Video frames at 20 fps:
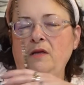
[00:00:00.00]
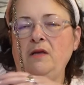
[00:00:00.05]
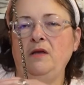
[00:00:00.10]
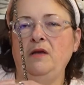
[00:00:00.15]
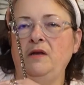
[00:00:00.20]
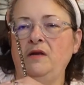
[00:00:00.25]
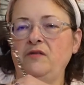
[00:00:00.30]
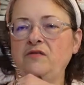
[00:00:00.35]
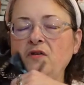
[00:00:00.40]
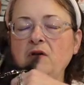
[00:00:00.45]

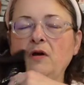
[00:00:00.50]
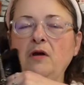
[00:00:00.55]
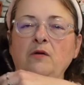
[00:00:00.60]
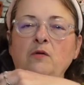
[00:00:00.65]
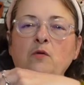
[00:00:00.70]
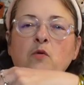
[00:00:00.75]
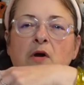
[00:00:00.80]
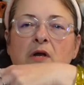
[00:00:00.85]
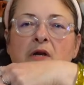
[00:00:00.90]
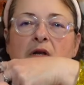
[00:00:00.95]
And it's got
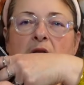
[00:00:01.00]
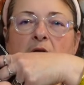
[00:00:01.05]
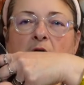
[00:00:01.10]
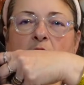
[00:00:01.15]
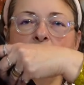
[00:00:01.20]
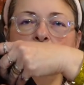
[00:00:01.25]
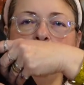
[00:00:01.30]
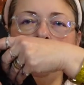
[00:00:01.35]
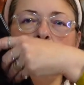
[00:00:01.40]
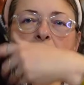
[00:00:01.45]
quite a lot
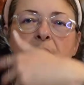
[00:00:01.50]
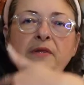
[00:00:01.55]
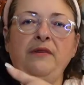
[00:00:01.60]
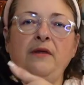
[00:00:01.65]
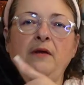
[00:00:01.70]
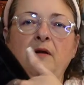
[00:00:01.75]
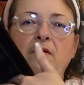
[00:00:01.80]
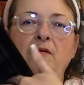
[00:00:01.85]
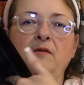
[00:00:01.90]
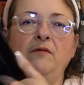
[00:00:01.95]
of room in
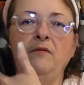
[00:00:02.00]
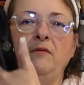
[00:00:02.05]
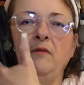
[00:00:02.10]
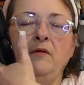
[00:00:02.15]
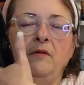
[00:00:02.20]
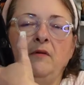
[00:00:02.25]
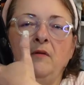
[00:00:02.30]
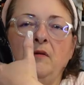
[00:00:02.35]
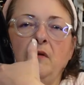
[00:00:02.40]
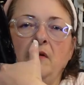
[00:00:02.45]
there.
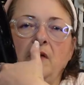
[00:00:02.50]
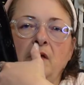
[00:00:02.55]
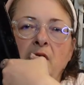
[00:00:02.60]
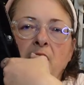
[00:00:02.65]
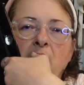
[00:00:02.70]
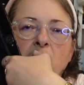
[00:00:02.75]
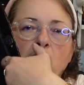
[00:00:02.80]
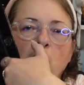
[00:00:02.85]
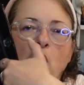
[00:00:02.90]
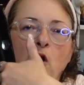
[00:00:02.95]

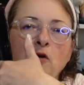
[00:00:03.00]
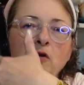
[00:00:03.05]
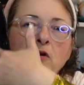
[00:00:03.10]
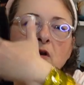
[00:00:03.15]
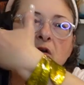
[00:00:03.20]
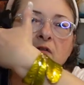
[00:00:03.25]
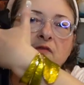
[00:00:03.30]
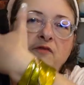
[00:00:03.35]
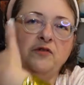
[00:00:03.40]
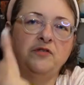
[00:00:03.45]
And long
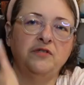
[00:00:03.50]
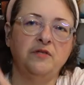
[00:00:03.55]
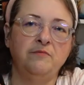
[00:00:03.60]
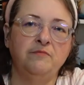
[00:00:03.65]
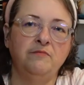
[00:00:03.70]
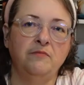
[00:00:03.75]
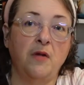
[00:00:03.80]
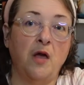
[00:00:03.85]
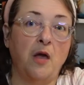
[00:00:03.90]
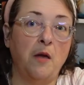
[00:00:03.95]
enough for
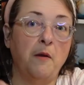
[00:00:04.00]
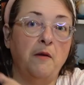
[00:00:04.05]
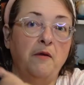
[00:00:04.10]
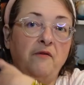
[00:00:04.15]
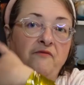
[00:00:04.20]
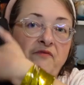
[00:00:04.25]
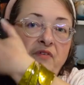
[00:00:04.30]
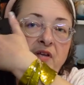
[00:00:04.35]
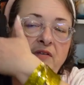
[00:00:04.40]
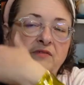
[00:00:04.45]
some
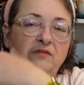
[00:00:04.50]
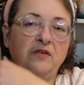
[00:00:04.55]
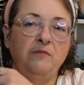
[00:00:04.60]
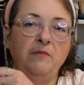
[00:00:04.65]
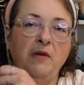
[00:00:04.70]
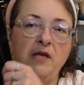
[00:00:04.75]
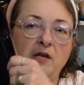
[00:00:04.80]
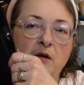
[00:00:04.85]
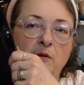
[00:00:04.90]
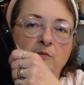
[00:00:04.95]
fancy
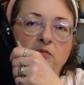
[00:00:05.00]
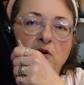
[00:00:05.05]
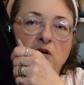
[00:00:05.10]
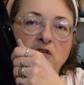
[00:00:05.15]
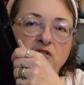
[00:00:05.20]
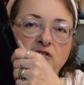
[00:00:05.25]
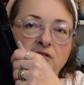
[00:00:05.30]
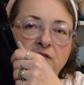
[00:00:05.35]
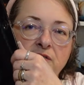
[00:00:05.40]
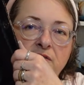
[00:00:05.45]
makeup
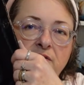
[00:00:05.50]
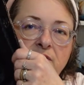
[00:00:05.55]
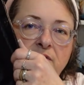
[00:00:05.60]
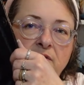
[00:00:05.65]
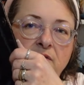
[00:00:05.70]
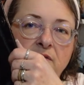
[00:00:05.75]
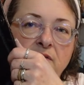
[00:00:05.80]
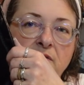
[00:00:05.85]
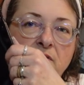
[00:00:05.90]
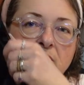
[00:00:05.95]
brushes
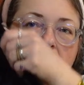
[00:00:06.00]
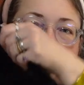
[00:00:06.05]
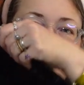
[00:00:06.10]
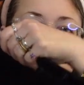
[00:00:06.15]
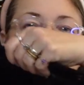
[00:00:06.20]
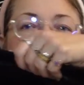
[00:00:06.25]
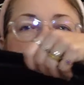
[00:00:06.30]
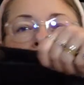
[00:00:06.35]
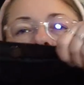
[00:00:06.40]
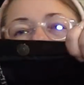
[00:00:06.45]
that
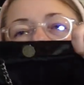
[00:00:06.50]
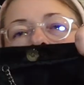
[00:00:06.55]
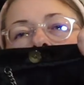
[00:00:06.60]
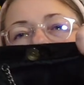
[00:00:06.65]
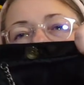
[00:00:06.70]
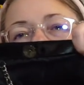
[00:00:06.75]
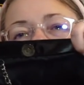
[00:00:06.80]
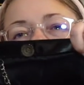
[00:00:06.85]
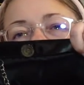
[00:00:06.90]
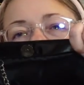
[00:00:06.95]

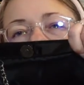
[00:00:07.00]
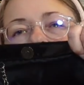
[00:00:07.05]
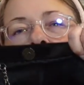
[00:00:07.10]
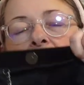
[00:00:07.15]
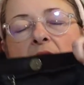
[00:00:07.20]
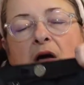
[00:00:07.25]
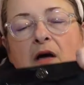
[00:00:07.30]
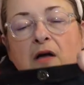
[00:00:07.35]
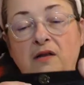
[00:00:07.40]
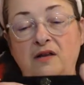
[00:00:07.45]
he's
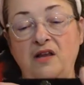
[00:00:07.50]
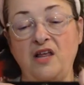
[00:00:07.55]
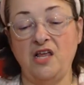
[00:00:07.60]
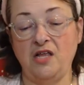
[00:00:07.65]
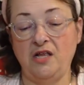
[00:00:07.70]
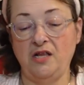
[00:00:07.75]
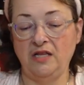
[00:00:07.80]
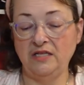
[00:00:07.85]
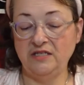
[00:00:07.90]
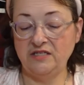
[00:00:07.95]
got.
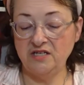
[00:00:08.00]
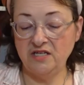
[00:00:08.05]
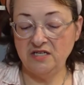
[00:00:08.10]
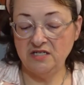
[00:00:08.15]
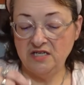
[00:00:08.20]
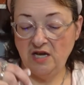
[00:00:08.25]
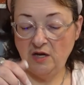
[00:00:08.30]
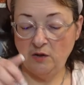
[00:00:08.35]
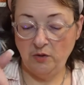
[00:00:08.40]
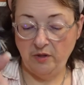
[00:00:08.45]
Let's not
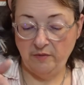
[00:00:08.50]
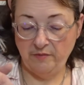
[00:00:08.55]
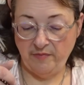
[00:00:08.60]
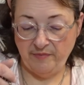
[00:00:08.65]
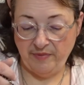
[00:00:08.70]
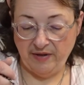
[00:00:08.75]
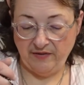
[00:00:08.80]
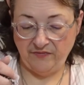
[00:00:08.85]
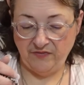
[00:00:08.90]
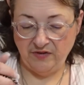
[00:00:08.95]
tell him
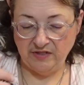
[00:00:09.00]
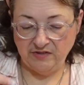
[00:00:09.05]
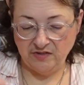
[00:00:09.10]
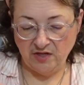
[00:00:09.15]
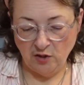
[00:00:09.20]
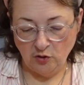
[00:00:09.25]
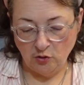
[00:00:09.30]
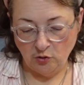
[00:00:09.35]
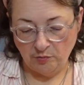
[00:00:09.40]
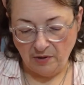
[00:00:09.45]
about that. It's
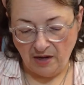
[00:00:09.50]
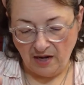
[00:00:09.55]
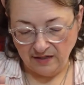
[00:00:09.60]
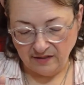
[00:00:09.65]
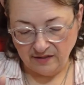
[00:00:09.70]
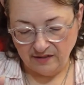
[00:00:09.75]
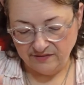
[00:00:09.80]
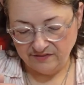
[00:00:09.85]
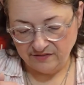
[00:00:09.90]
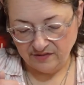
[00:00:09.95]
got a little
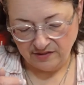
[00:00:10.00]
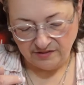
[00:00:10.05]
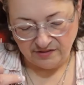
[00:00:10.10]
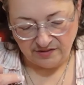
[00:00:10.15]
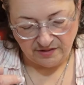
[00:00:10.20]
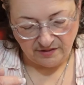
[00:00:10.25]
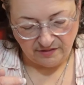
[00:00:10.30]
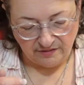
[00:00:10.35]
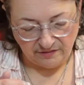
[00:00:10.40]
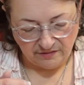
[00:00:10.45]
pocket inside
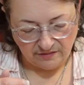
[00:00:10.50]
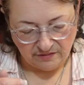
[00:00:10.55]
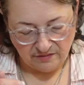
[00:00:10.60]
too.